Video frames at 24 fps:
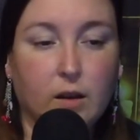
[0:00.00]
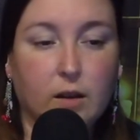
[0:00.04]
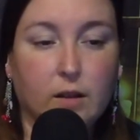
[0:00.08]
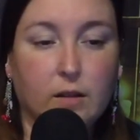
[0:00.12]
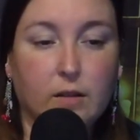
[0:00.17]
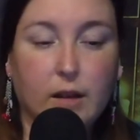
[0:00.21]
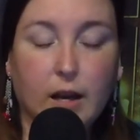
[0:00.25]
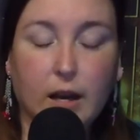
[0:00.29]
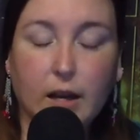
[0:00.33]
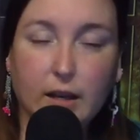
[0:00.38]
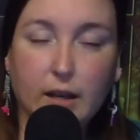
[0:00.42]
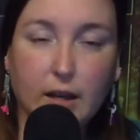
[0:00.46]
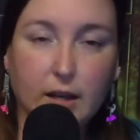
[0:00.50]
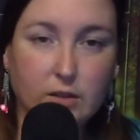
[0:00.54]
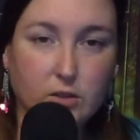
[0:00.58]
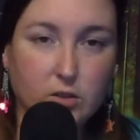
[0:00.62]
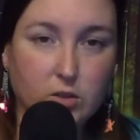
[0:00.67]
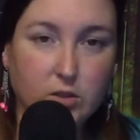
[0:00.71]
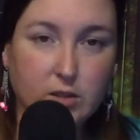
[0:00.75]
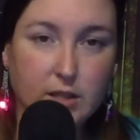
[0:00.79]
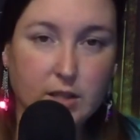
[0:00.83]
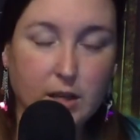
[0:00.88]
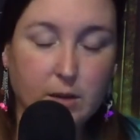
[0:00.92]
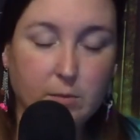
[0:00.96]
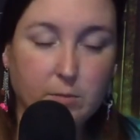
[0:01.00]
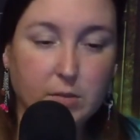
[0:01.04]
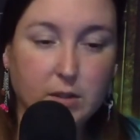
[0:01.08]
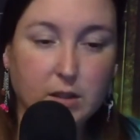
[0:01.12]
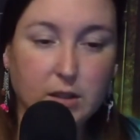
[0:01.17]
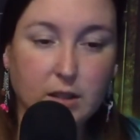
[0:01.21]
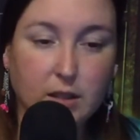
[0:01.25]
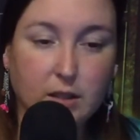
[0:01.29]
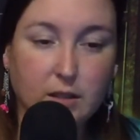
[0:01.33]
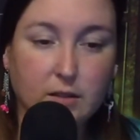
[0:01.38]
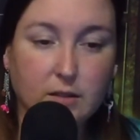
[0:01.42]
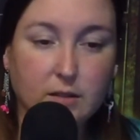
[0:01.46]
Lancaster Town
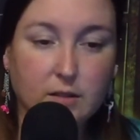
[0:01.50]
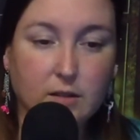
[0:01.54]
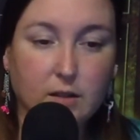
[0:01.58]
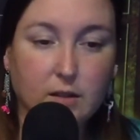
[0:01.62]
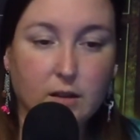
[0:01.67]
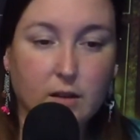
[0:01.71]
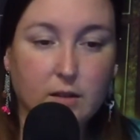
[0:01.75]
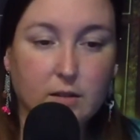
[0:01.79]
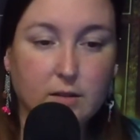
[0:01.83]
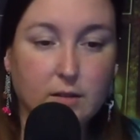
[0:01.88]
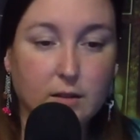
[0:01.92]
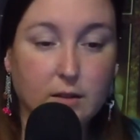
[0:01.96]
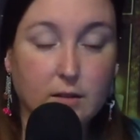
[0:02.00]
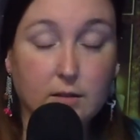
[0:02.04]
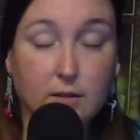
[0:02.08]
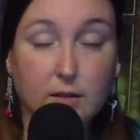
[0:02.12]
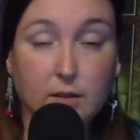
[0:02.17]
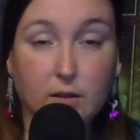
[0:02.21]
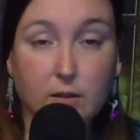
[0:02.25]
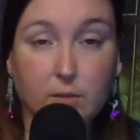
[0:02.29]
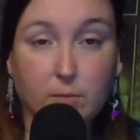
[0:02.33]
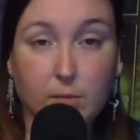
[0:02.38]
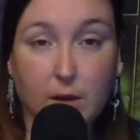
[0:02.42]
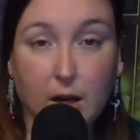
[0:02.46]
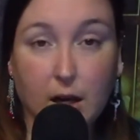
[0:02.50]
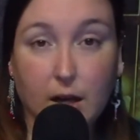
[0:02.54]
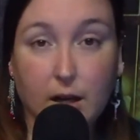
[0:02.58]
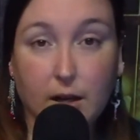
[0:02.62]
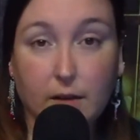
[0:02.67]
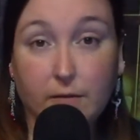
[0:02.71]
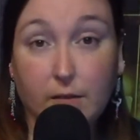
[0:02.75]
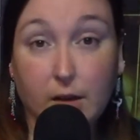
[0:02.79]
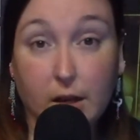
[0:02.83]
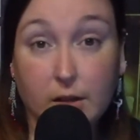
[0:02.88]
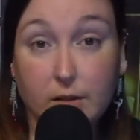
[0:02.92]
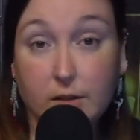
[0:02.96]
Police, assisted by
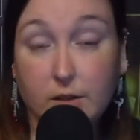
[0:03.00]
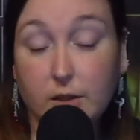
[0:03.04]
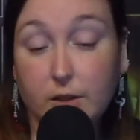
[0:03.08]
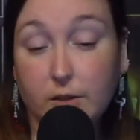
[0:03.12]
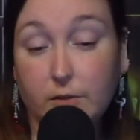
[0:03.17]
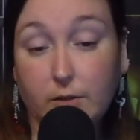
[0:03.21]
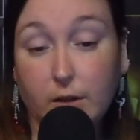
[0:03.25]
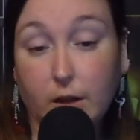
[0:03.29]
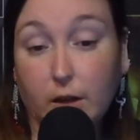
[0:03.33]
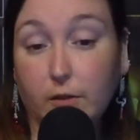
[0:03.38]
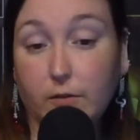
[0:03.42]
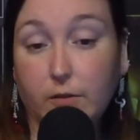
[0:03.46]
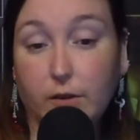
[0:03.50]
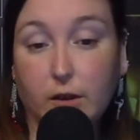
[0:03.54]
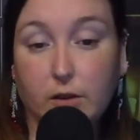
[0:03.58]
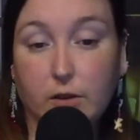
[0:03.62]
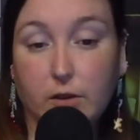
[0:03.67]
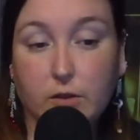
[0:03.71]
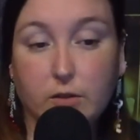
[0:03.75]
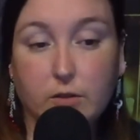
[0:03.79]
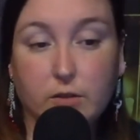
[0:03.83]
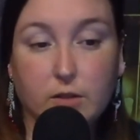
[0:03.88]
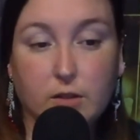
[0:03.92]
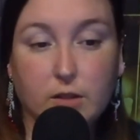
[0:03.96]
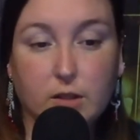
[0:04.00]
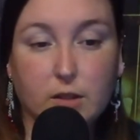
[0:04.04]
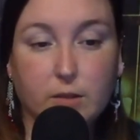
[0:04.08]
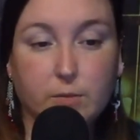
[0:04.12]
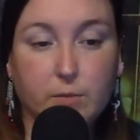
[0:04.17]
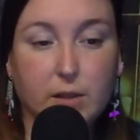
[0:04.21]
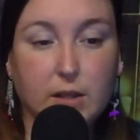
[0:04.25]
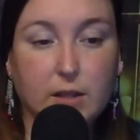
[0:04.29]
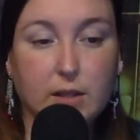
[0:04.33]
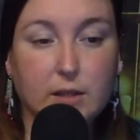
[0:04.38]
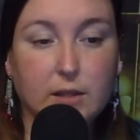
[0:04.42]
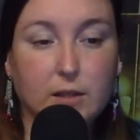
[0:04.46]
volunteer firefighters,
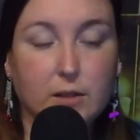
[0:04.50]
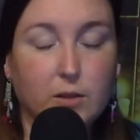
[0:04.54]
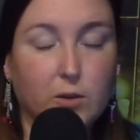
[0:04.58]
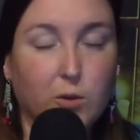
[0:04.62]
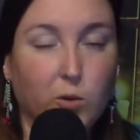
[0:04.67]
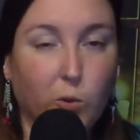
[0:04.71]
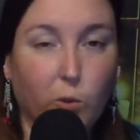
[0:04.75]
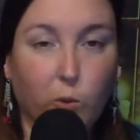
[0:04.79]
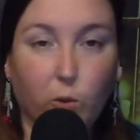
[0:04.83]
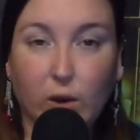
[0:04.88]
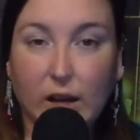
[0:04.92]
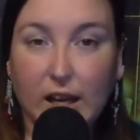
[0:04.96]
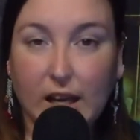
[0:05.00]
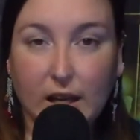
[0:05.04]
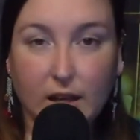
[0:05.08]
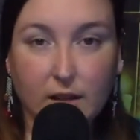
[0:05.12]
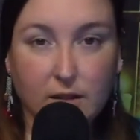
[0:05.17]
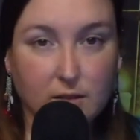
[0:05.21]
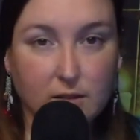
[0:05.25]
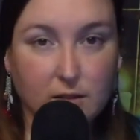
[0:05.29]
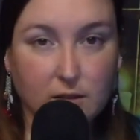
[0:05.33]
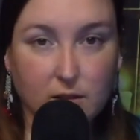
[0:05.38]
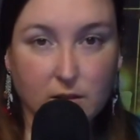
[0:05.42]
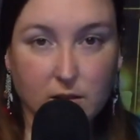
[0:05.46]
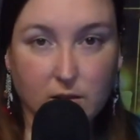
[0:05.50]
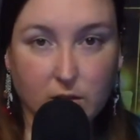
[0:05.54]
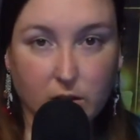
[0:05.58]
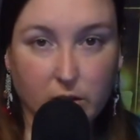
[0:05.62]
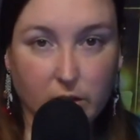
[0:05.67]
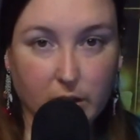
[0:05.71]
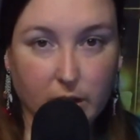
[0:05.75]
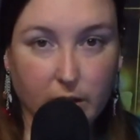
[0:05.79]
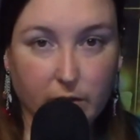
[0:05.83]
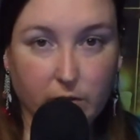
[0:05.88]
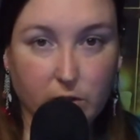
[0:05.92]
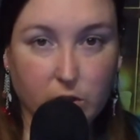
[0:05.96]
spent weeks
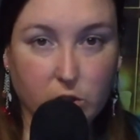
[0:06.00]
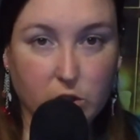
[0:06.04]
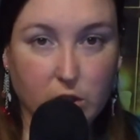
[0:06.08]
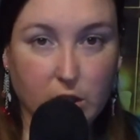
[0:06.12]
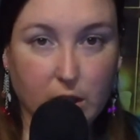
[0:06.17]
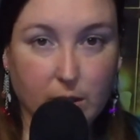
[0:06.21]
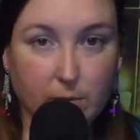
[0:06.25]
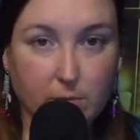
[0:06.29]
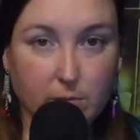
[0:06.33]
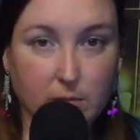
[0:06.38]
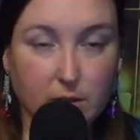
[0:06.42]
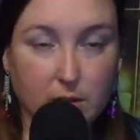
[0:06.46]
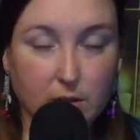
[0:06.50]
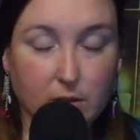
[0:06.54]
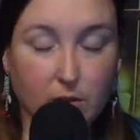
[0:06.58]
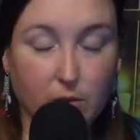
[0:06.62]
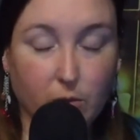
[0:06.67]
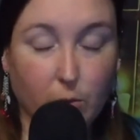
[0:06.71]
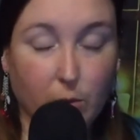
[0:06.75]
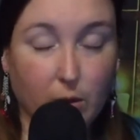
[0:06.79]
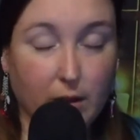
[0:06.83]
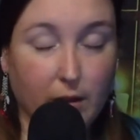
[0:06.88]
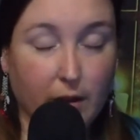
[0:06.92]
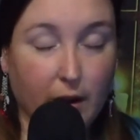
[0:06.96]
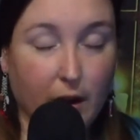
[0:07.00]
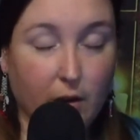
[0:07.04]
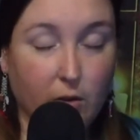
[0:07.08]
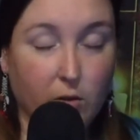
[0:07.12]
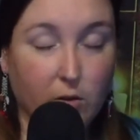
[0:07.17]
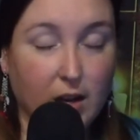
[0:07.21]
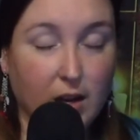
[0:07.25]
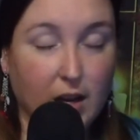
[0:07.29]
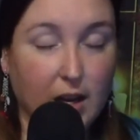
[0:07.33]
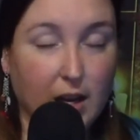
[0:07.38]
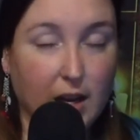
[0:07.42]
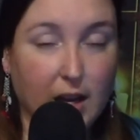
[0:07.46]
looking for James without
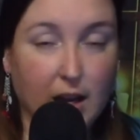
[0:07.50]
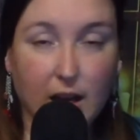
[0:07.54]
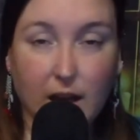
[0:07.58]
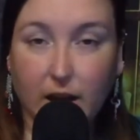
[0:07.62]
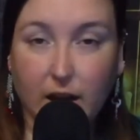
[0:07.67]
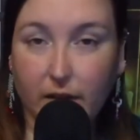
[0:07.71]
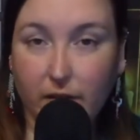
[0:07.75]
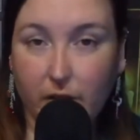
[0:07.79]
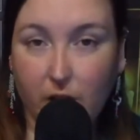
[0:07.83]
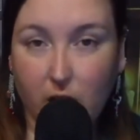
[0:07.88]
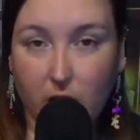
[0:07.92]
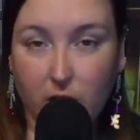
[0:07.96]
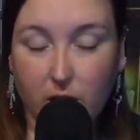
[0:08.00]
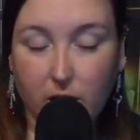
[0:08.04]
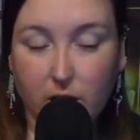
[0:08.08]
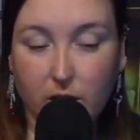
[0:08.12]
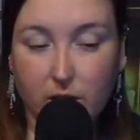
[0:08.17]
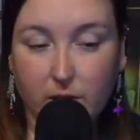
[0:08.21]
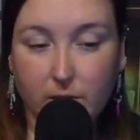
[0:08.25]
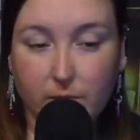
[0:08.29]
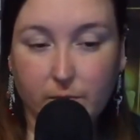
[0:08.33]
any luck.